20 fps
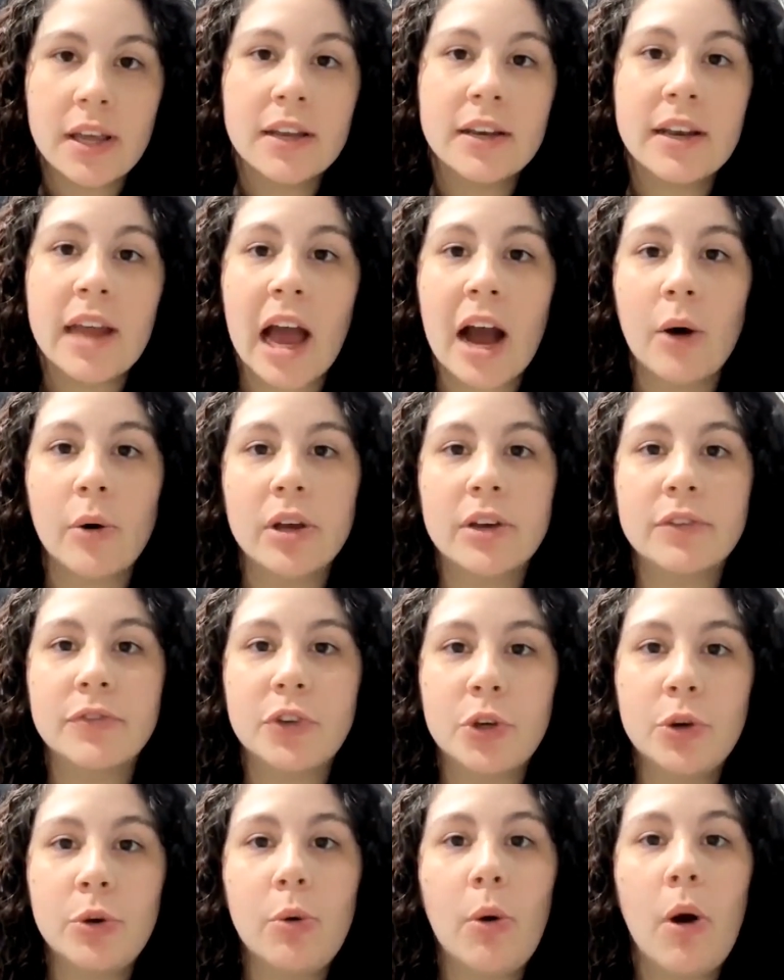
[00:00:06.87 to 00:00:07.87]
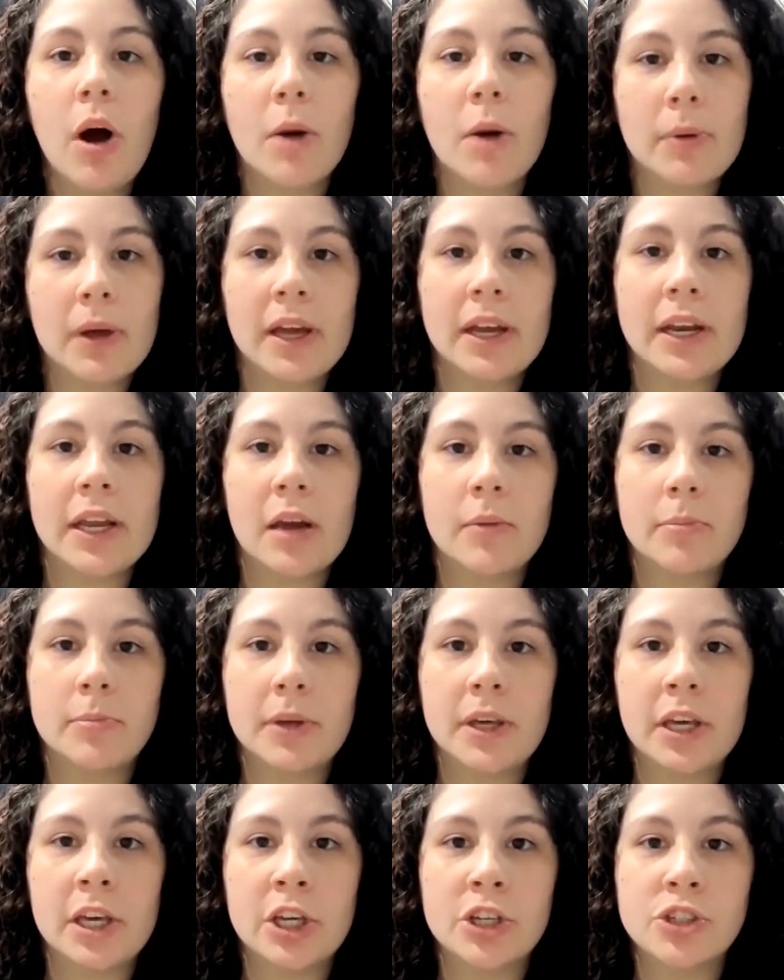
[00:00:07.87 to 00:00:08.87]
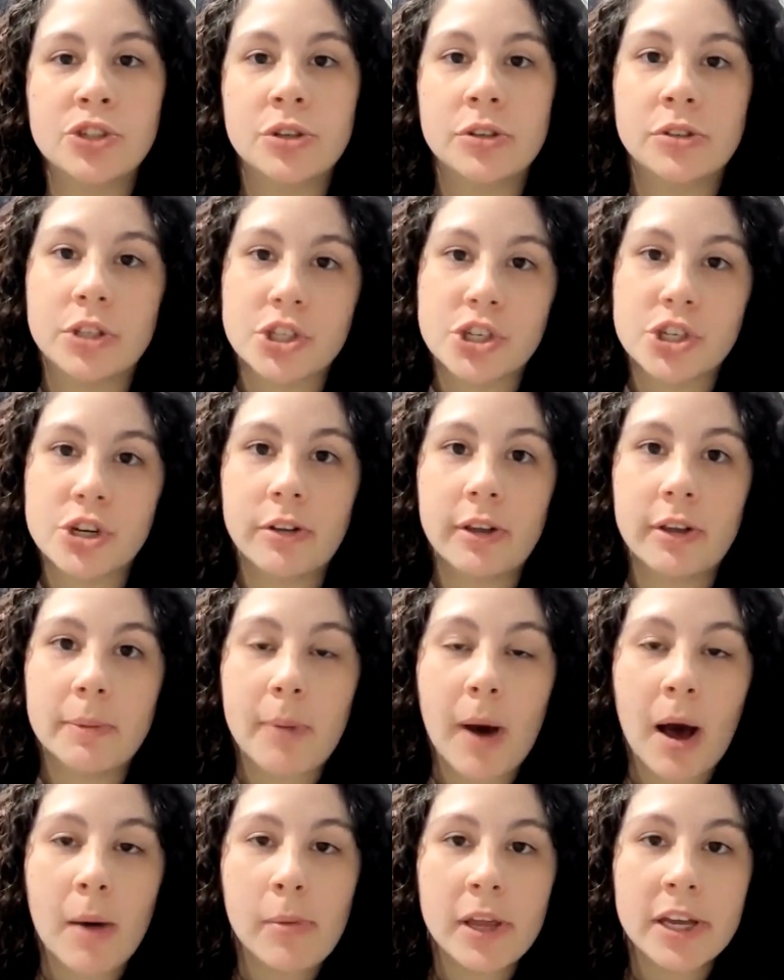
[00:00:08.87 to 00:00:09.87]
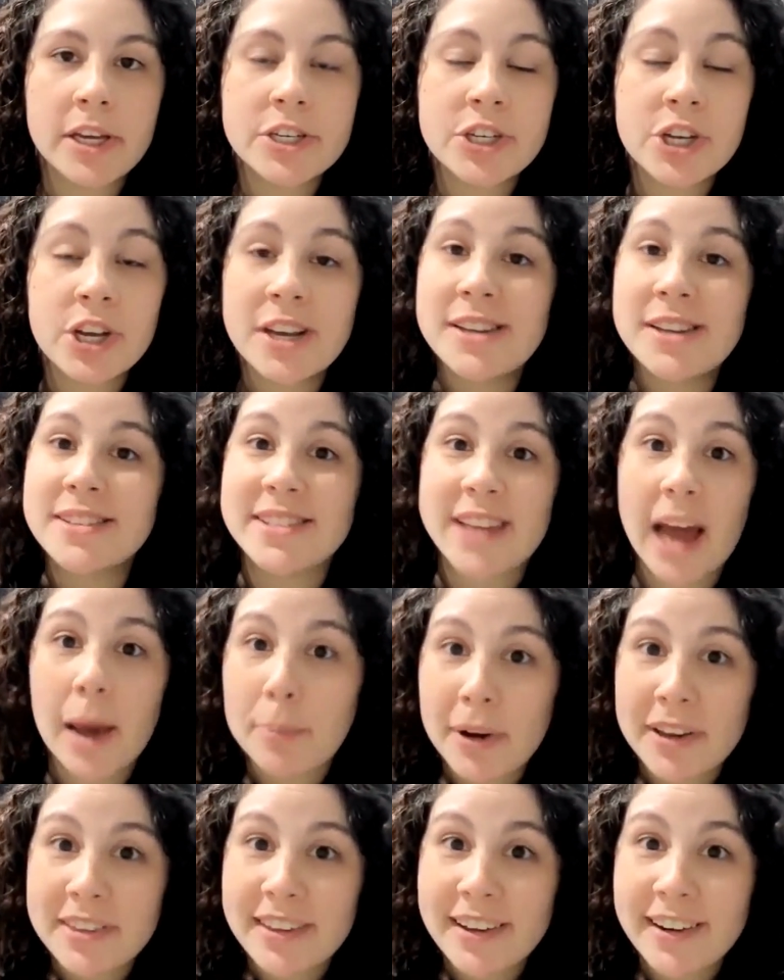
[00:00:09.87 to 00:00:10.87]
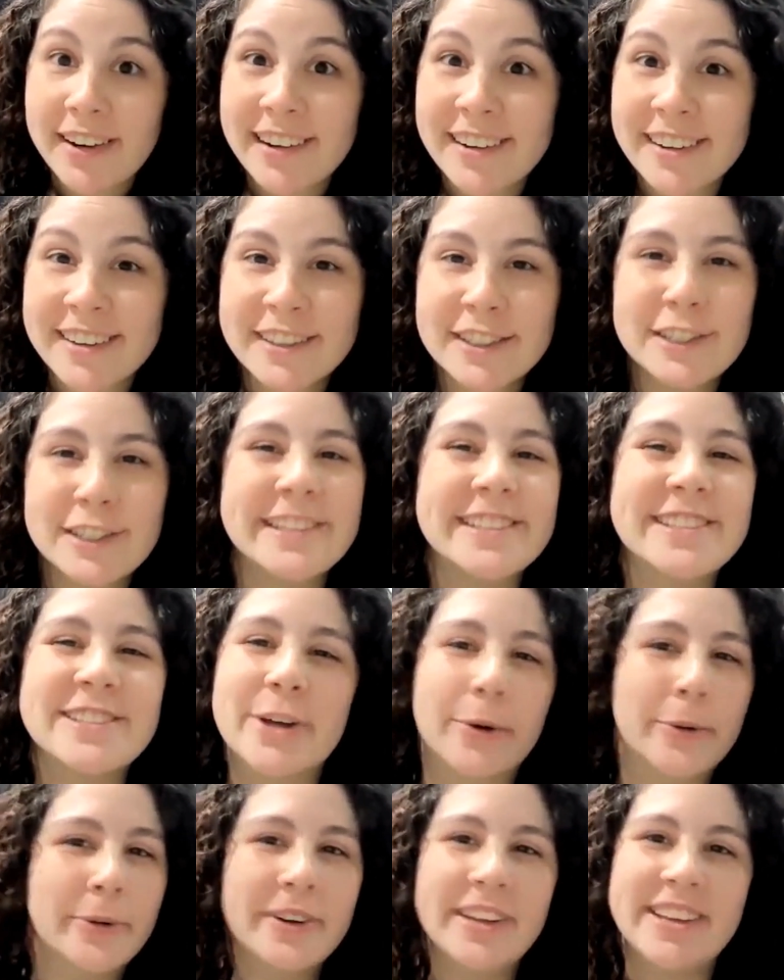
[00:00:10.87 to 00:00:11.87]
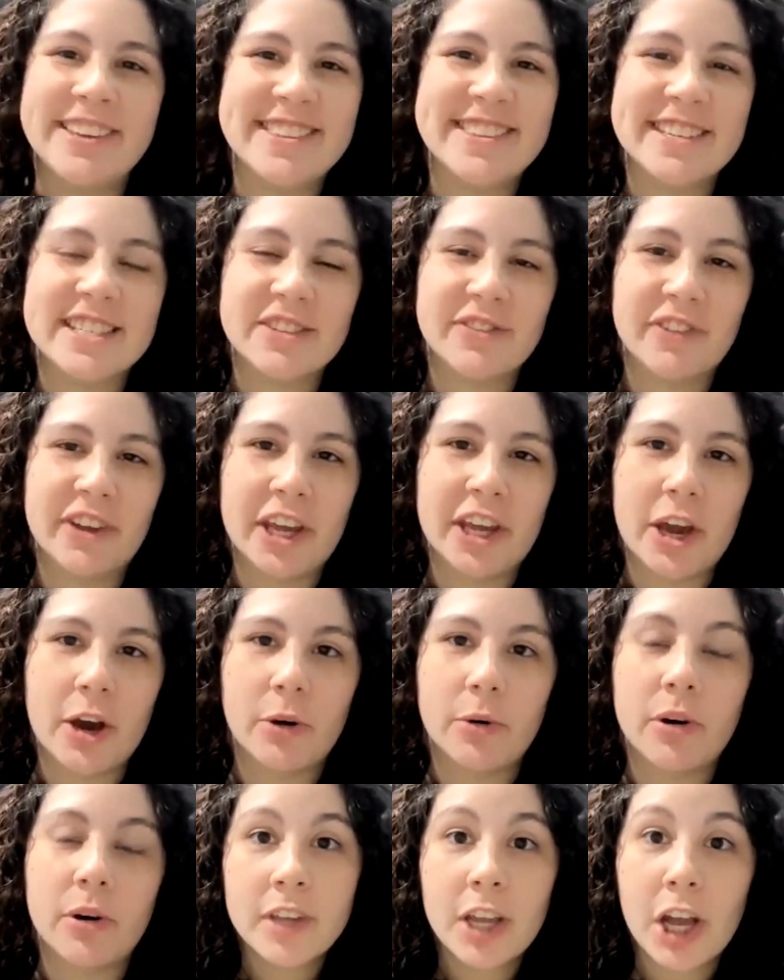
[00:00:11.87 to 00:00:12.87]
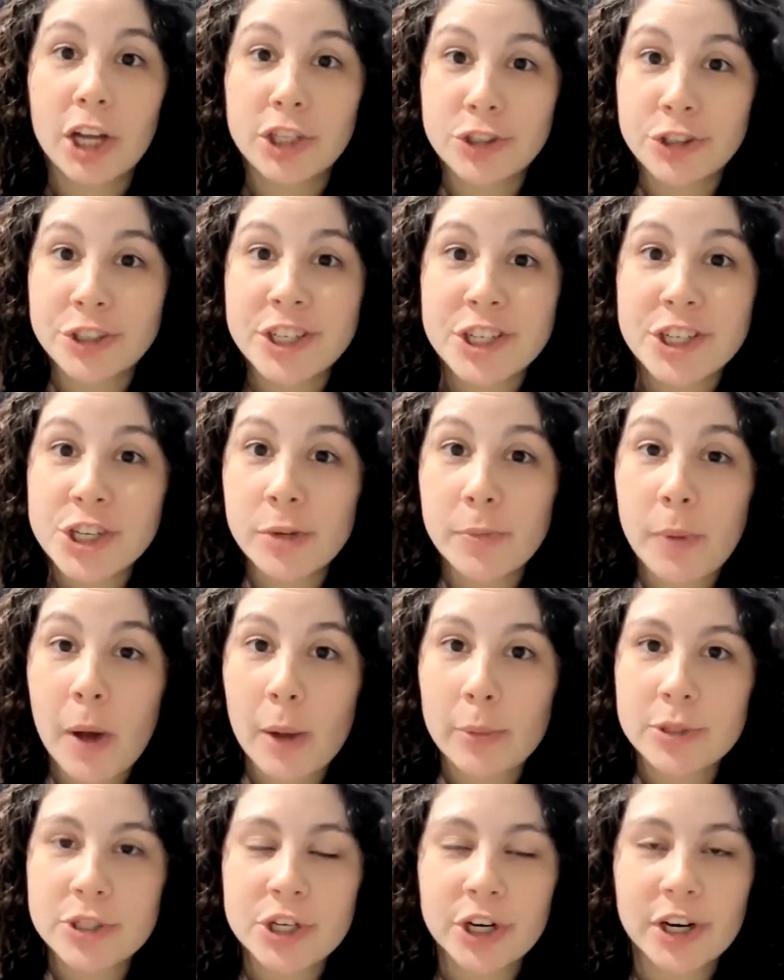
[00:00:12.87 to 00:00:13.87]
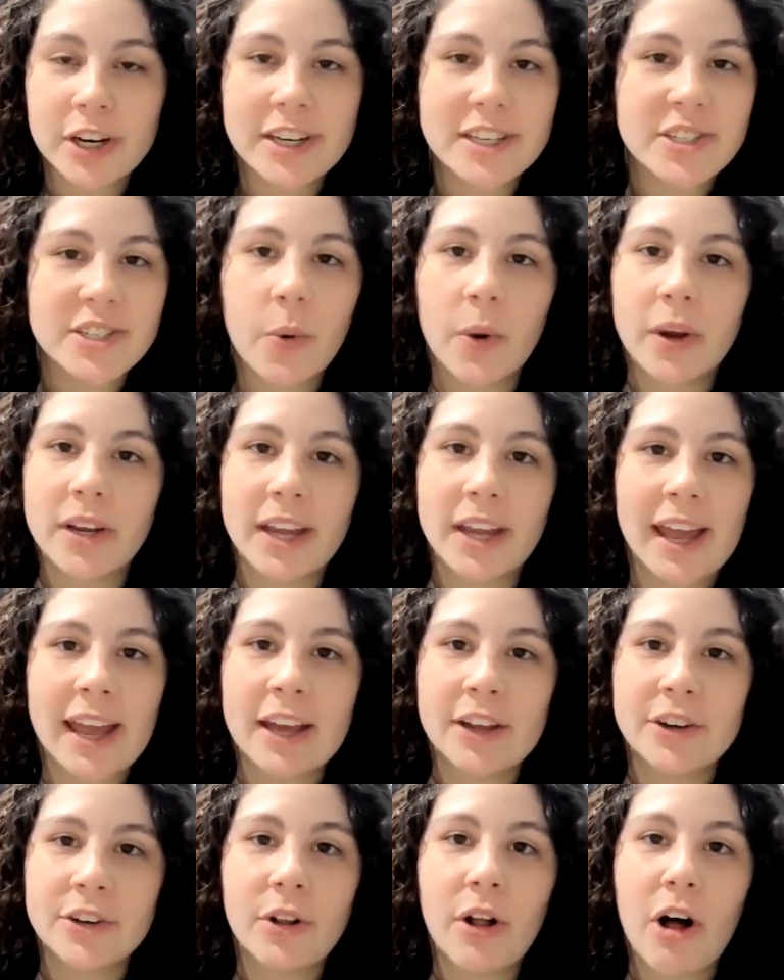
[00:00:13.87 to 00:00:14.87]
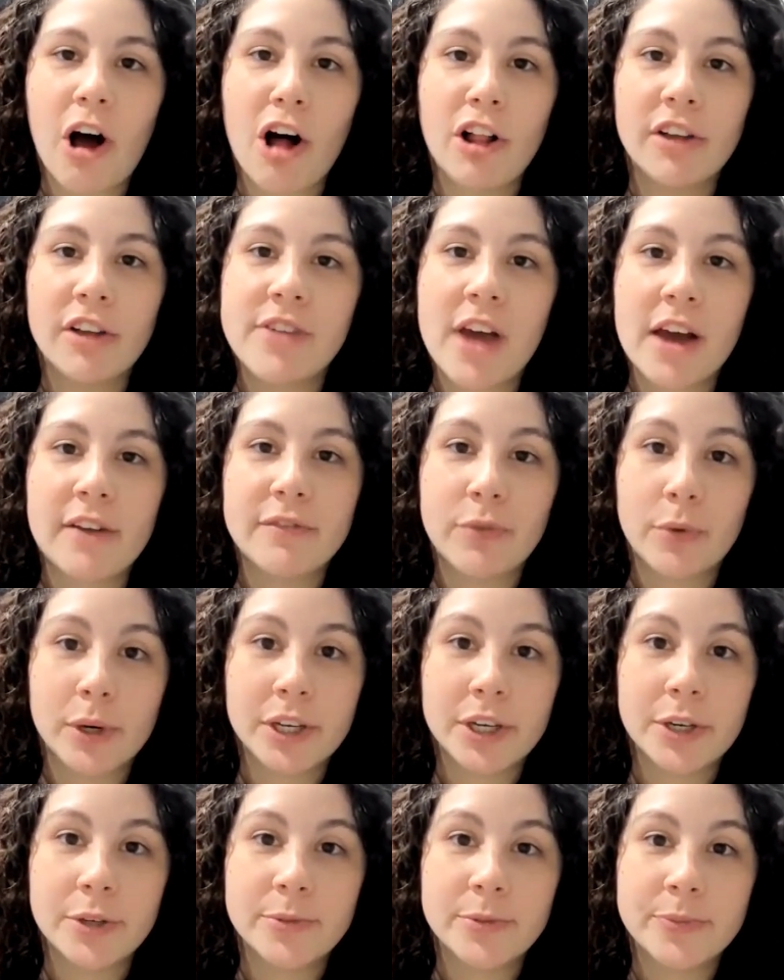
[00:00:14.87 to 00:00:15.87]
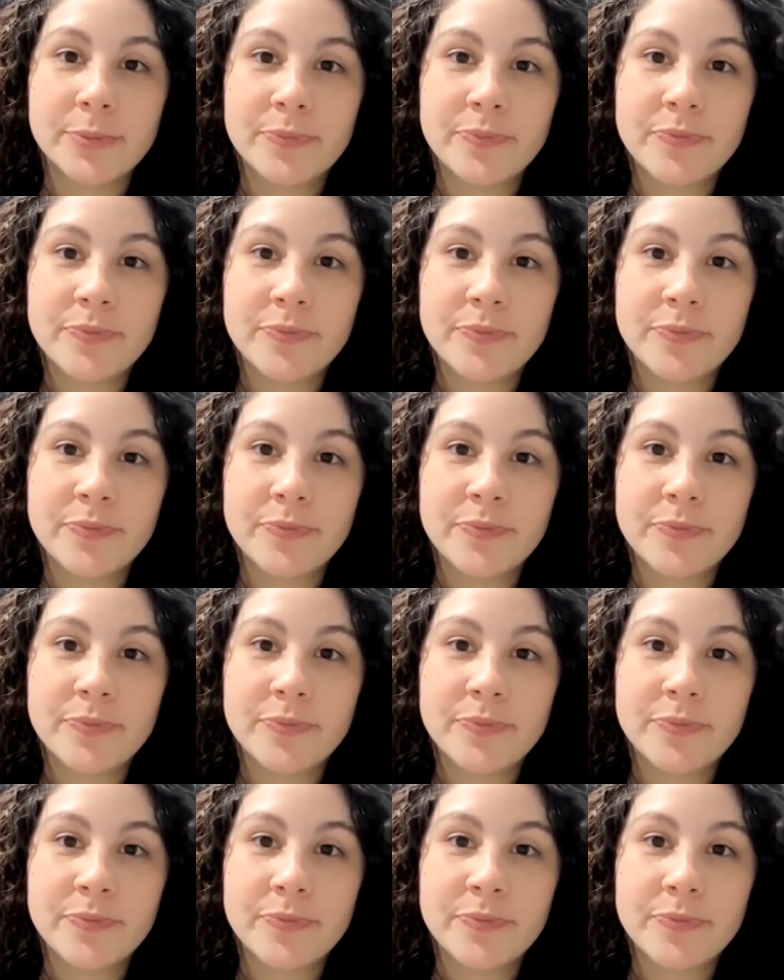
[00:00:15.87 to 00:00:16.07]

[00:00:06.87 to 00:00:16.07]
Now, if you are planning on being traditionally published, stop right there. You don't need this video. A traditional publisher is going to handle all of that for you.